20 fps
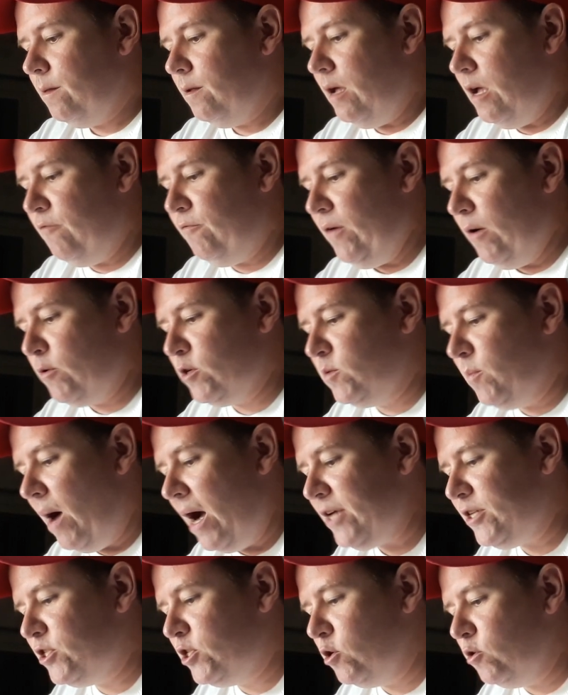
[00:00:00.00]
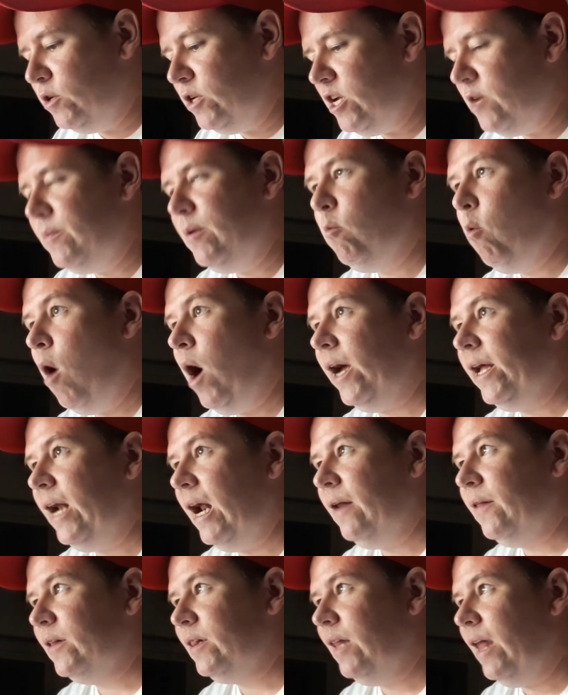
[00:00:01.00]
If it was my student, he'd be walking
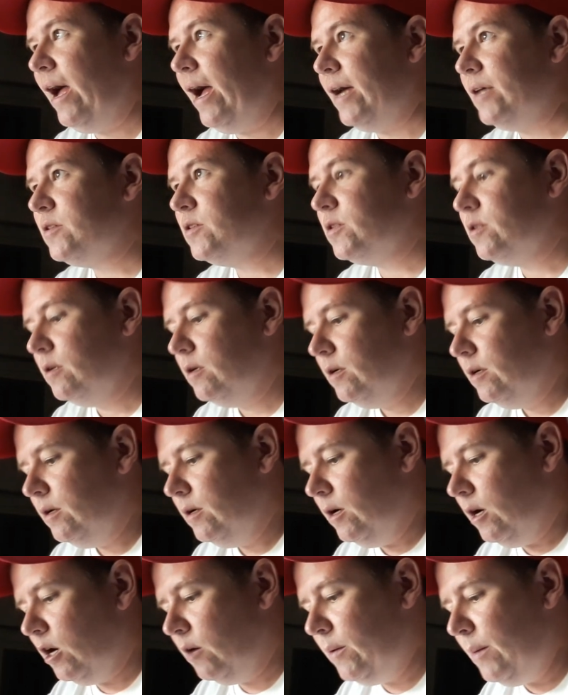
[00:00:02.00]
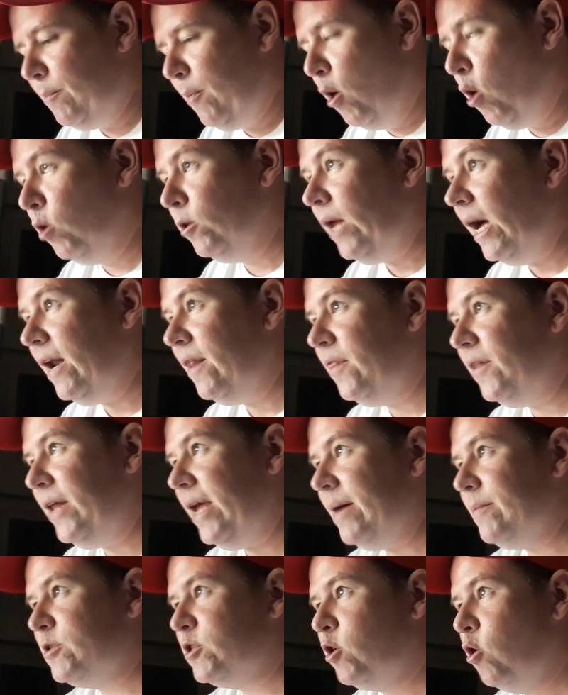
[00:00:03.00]
out of the class. Or he'd be pulled out of the
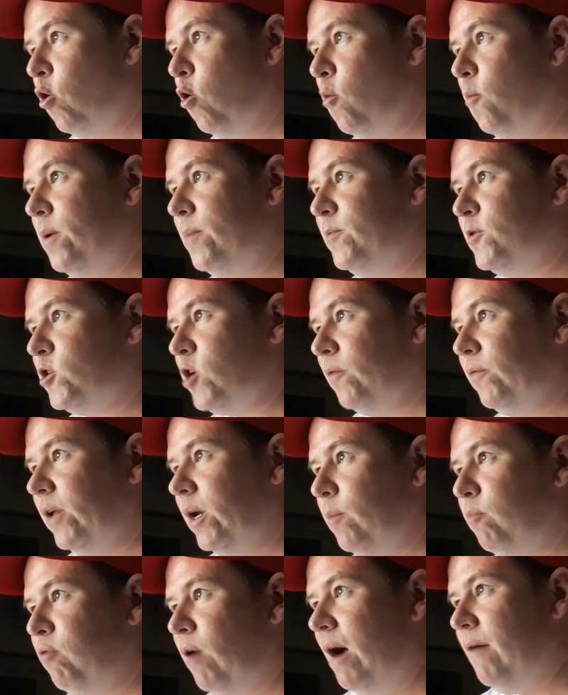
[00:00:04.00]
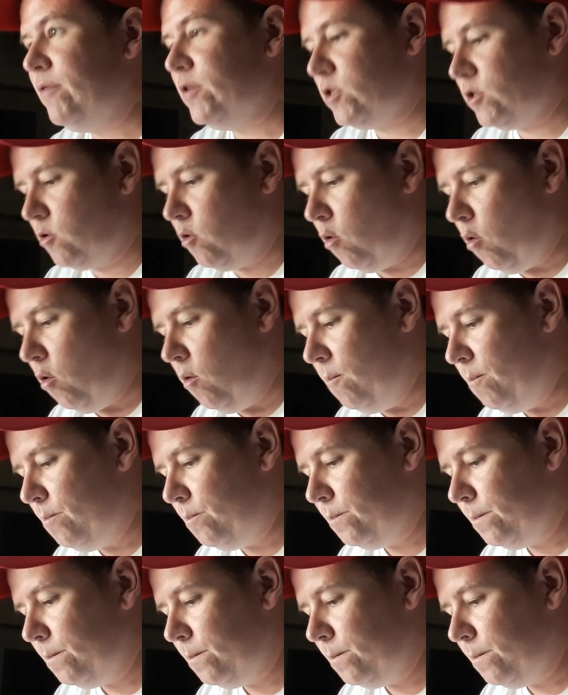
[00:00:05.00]
damn school, be shoved in a private school.